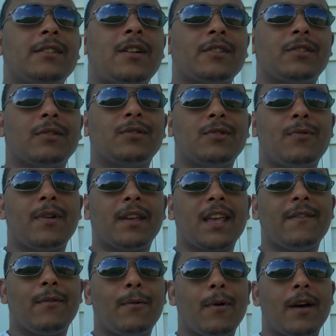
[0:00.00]
he's also doing a
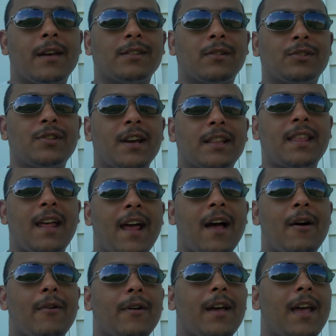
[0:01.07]
giveaway, so check that
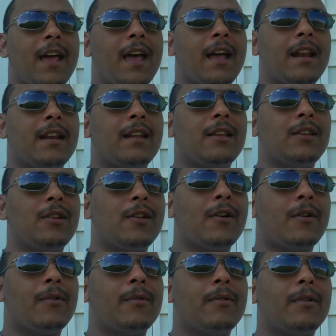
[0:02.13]
out. And,
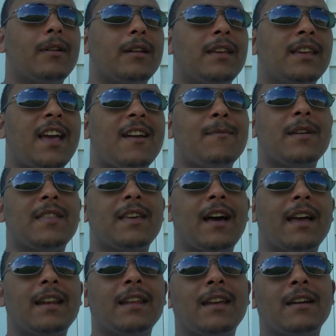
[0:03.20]
he gave me the
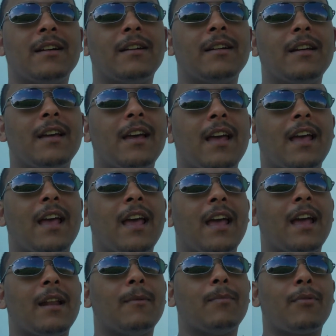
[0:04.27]
idea,
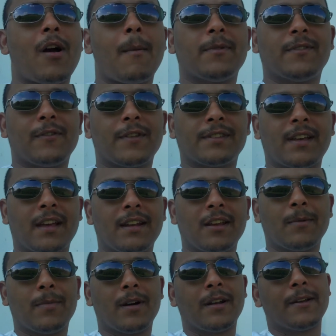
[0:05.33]
and props for this
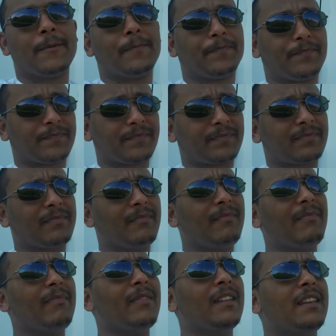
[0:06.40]
idea, buddy.
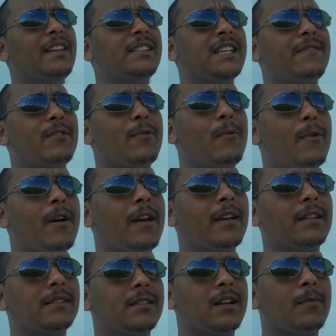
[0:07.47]
He's giving away
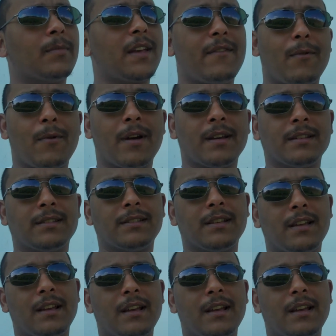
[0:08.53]
some giveaways